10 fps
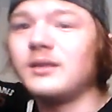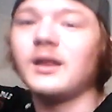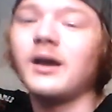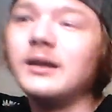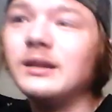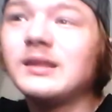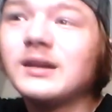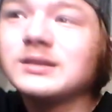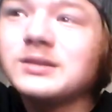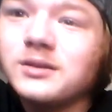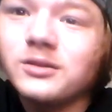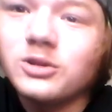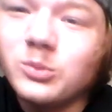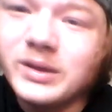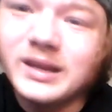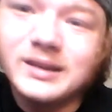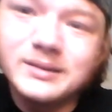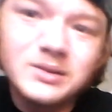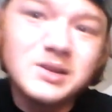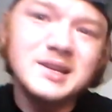Now it does look a little bit
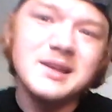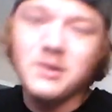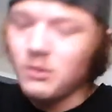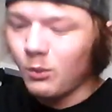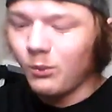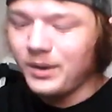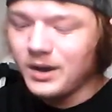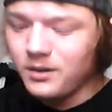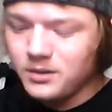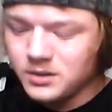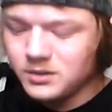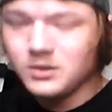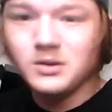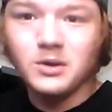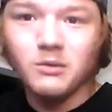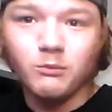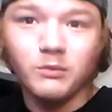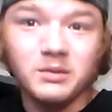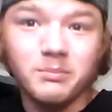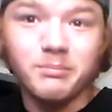weird
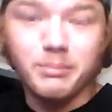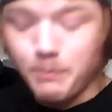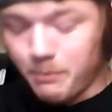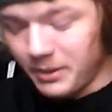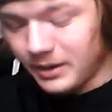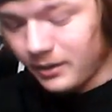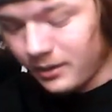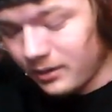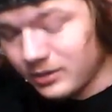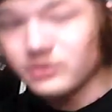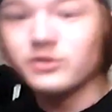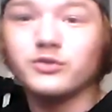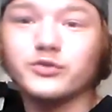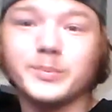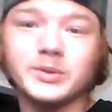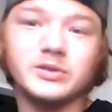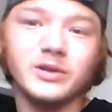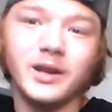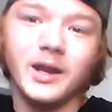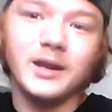with bigger drippers
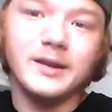on it.